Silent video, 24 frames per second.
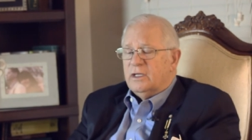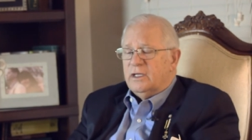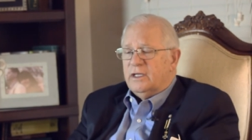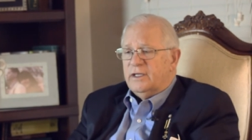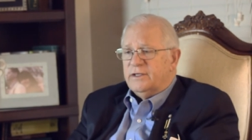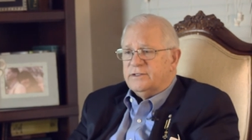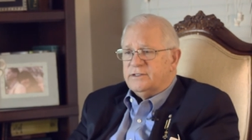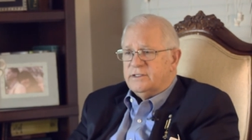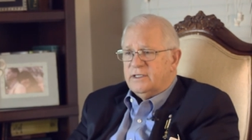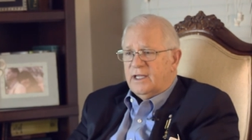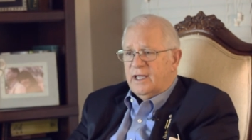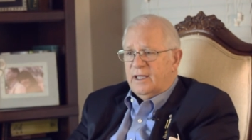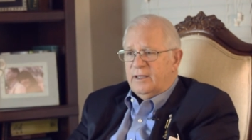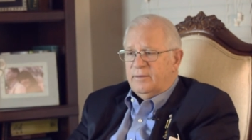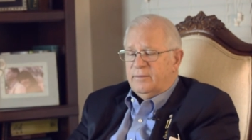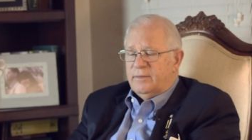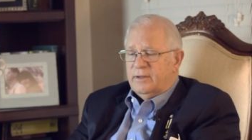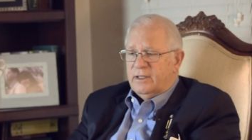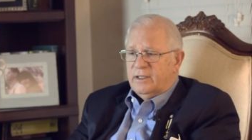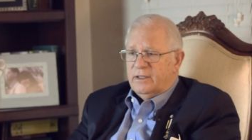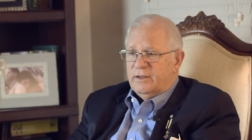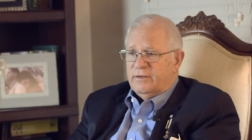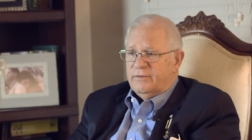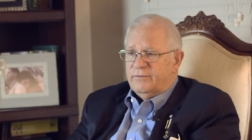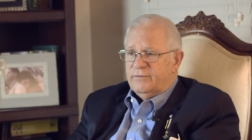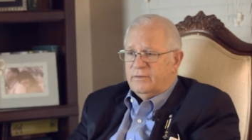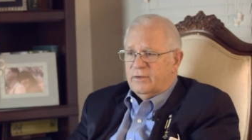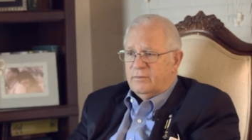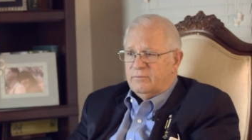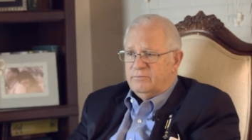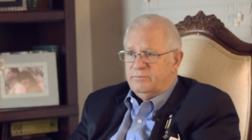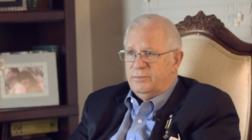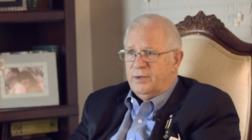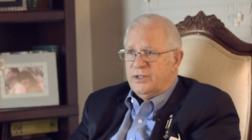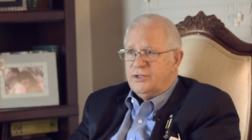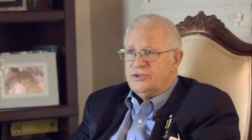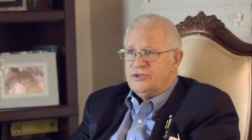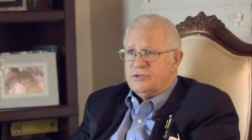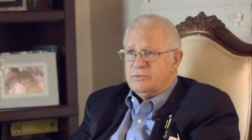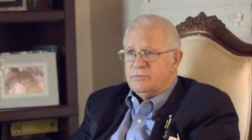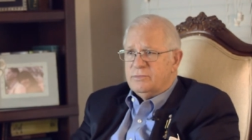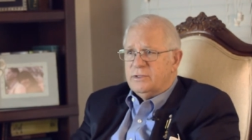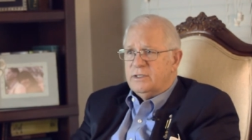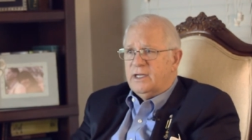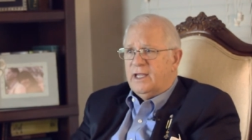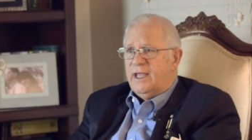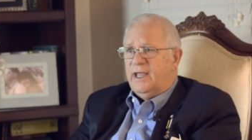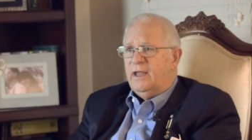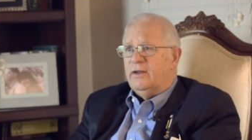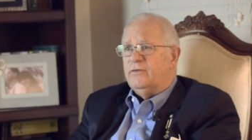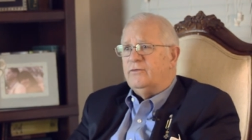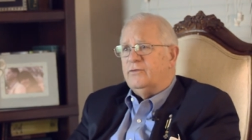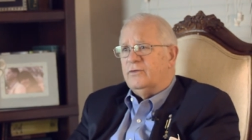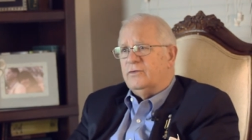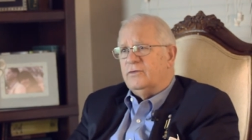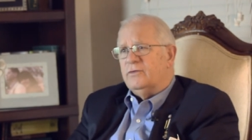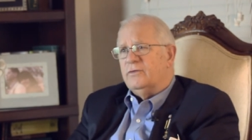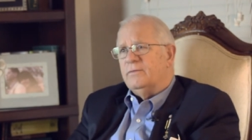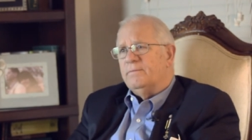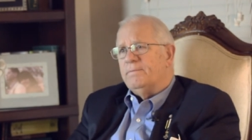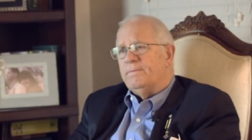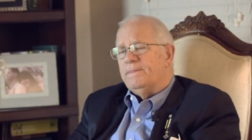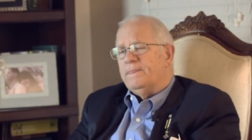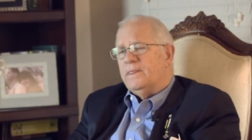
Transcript: his name is Benjamin Andrew.